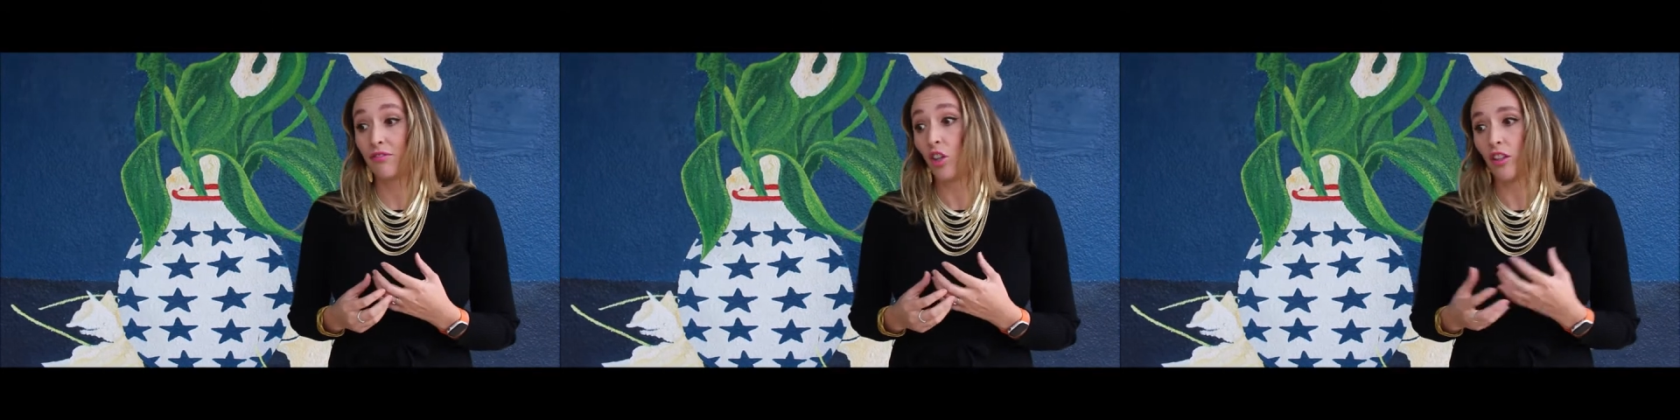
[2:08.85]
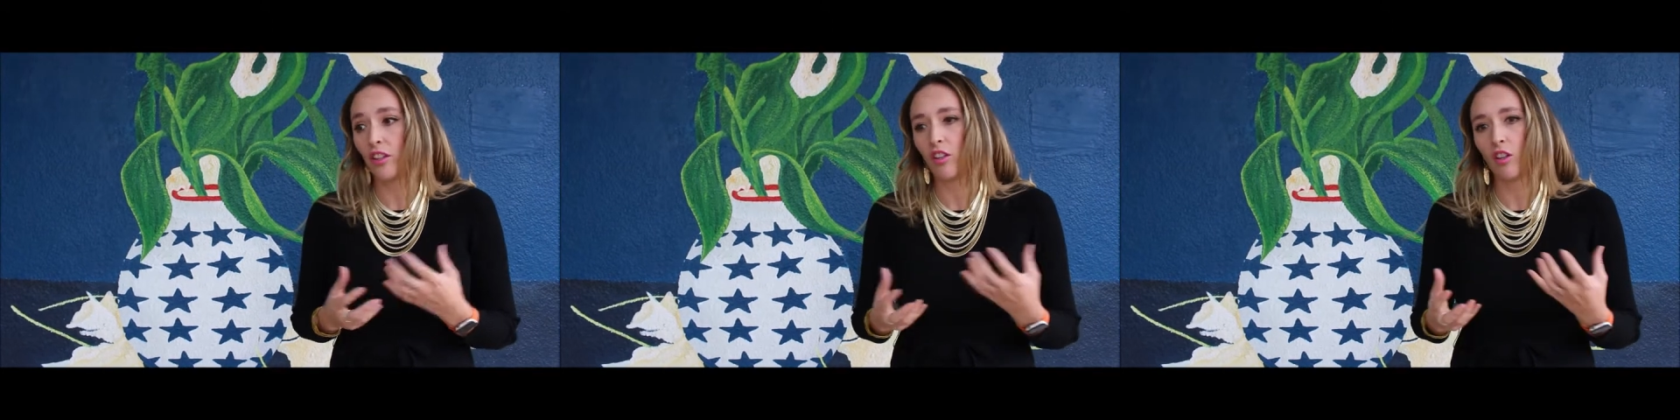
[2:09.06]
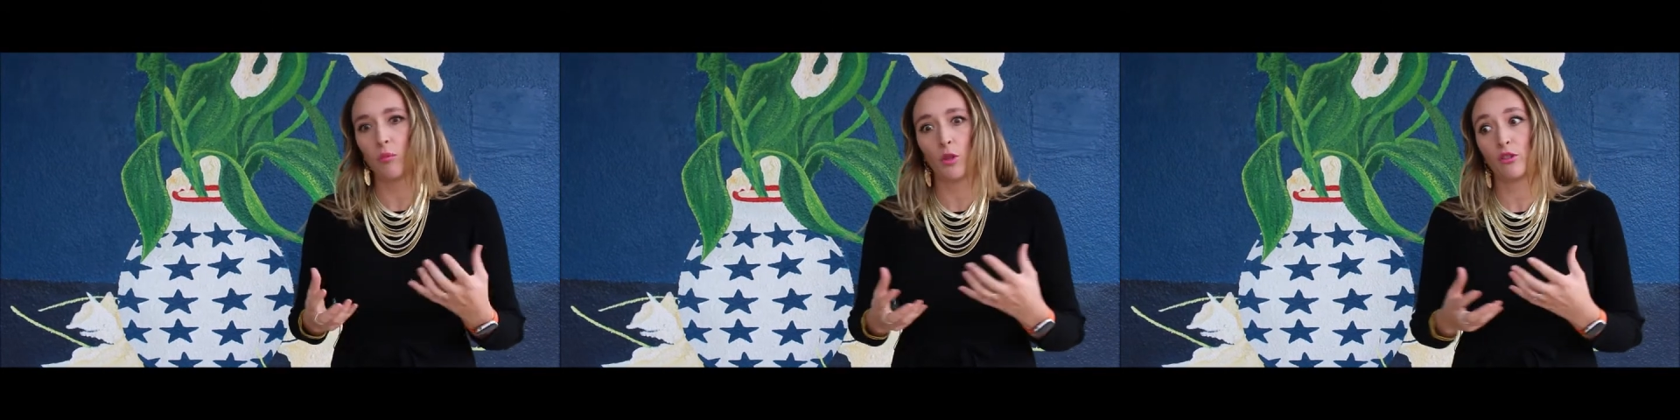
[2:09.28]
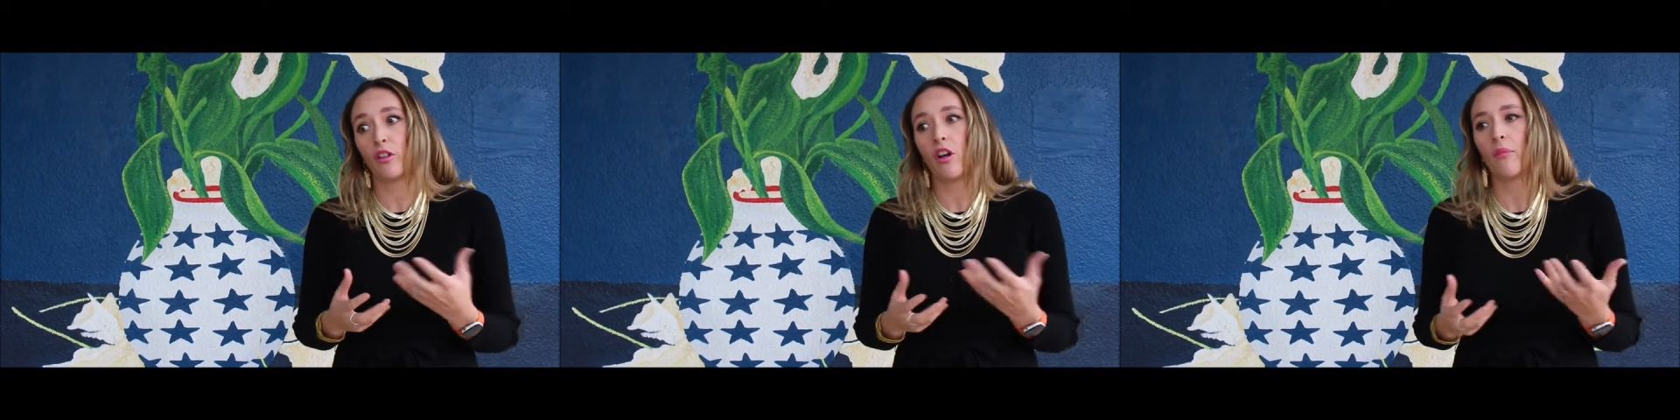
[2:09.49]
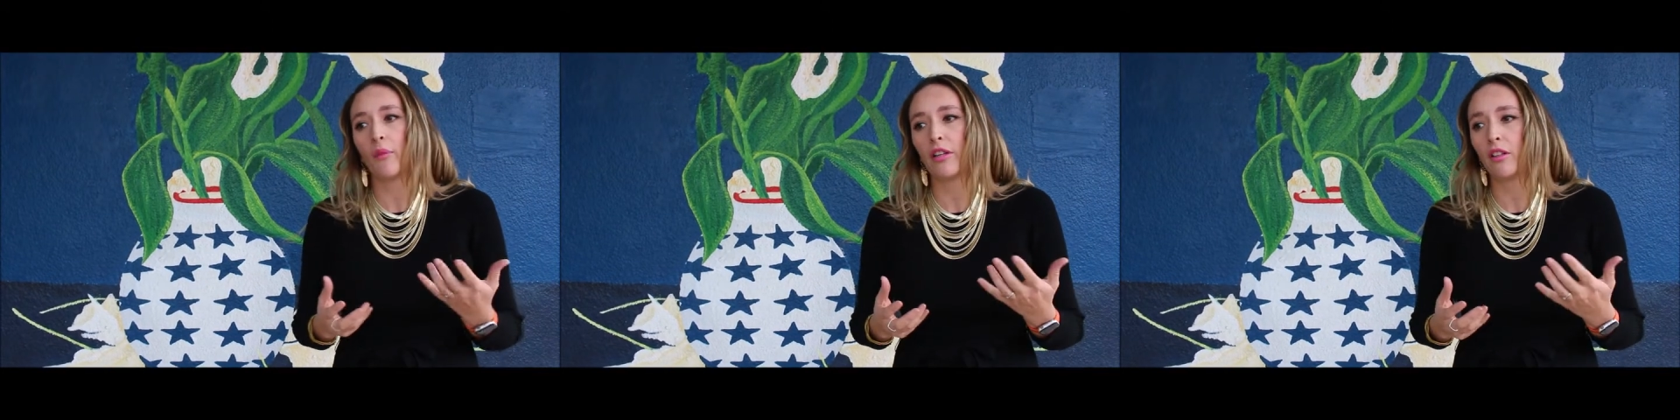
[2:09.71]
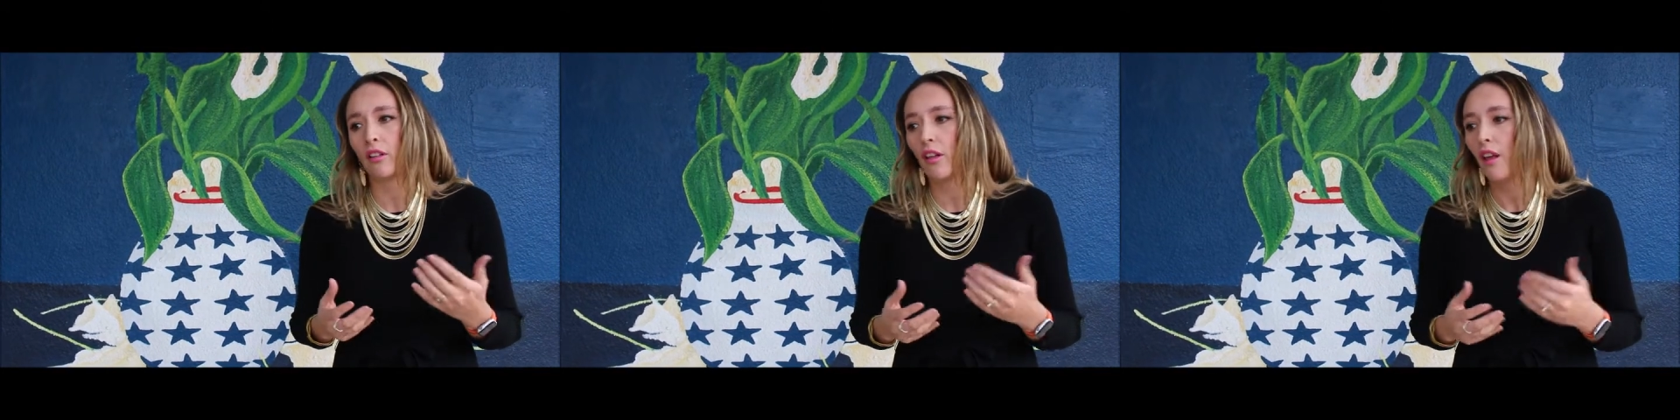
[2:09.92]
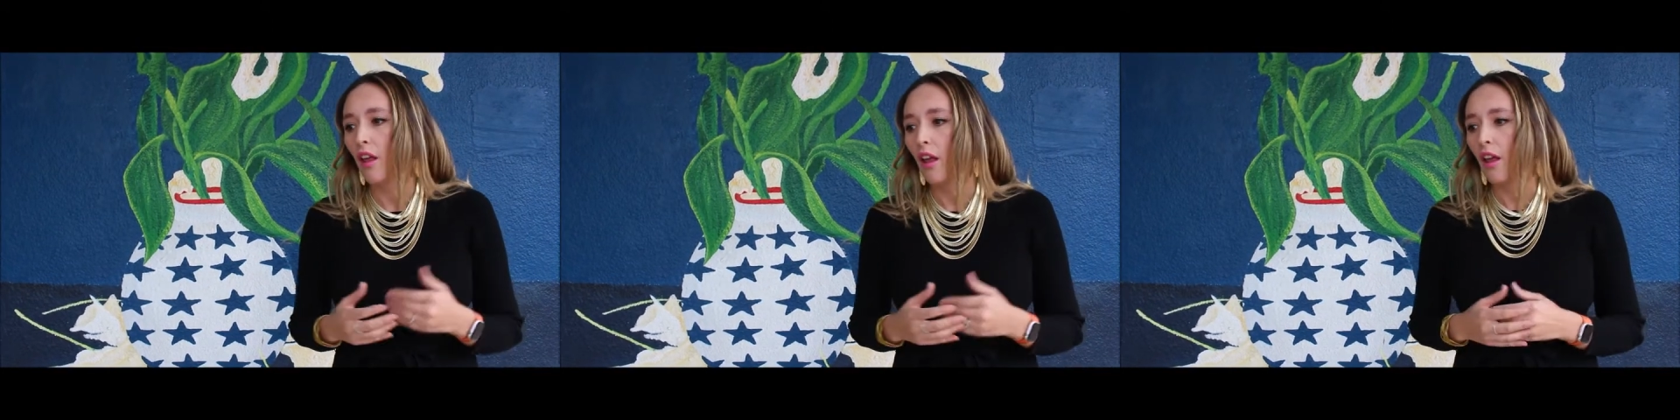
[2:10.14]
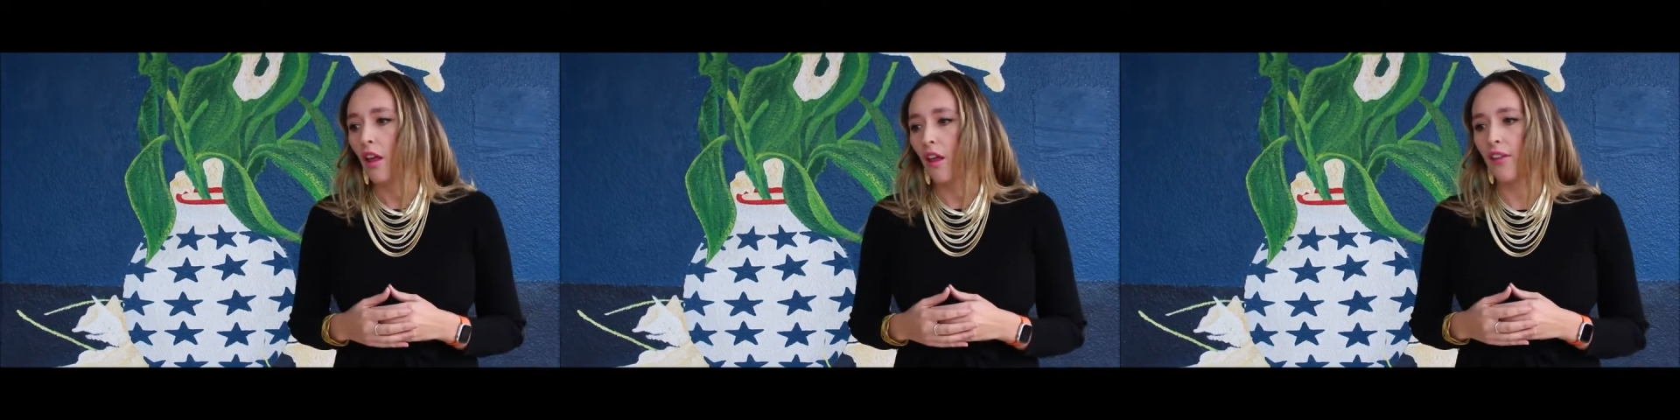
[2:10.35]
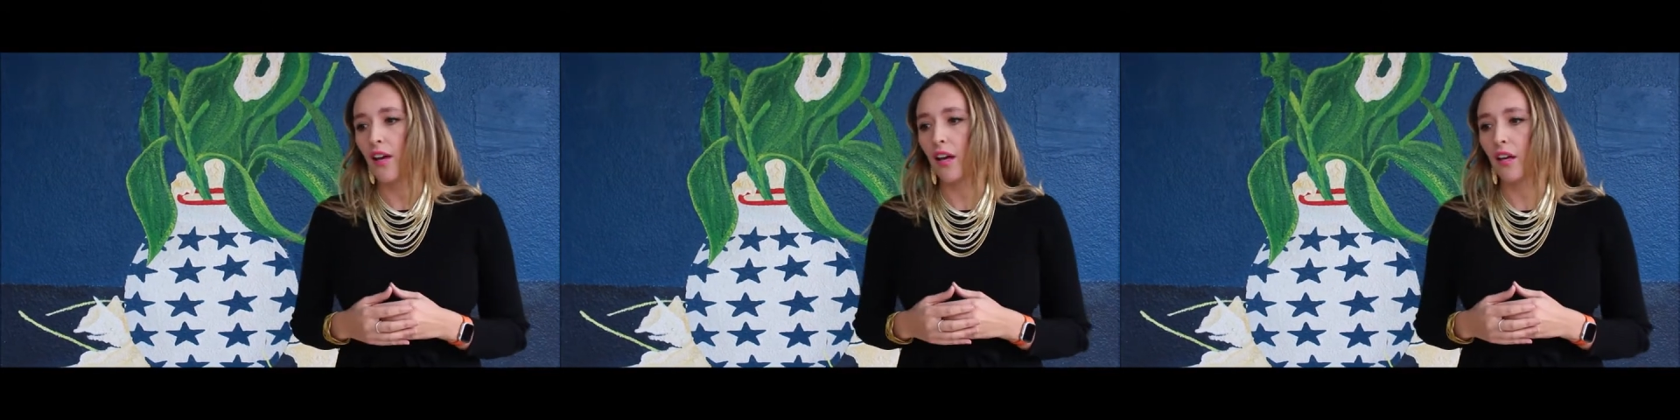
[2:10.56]
funny, almost comical,
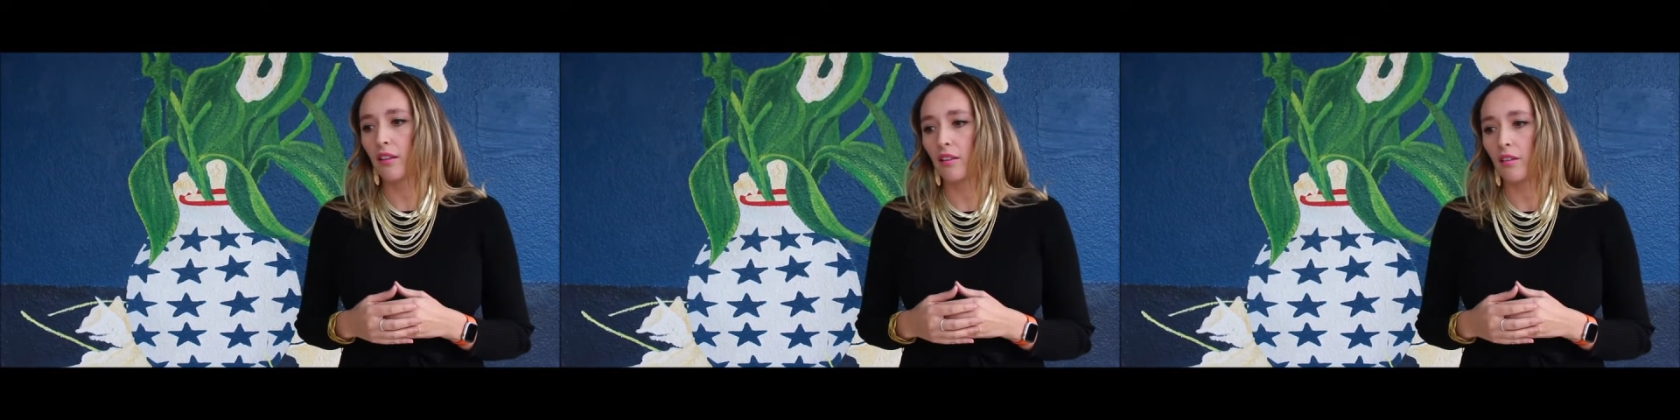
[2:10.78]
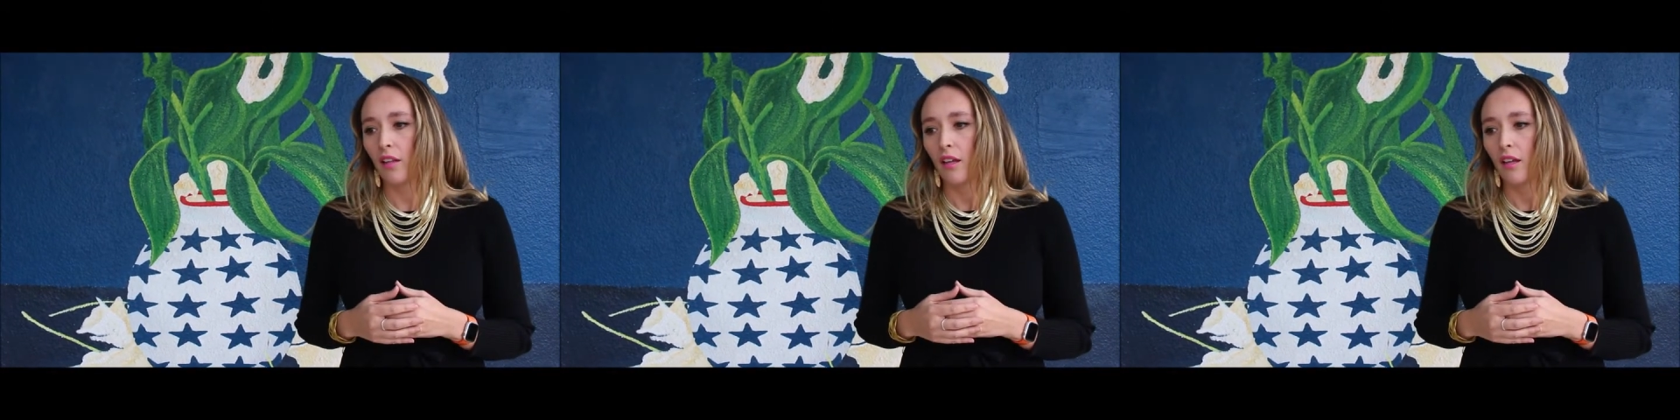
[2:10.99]
that